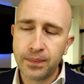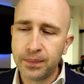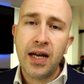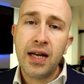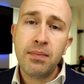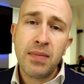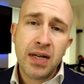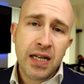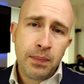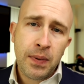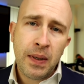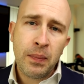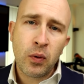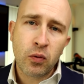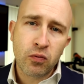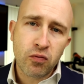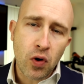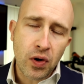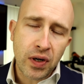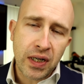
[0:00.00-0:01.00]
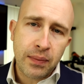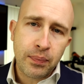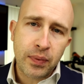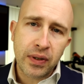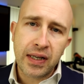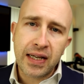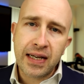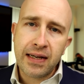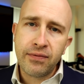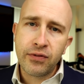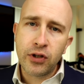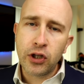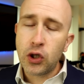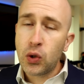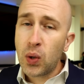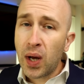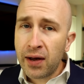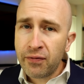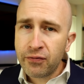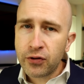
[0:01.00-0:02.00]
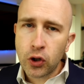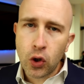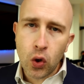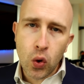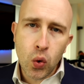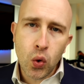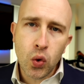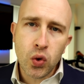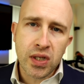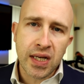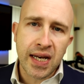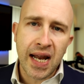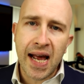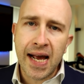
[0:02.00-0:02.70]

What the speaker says: And many people wrongly believe that you have to cause an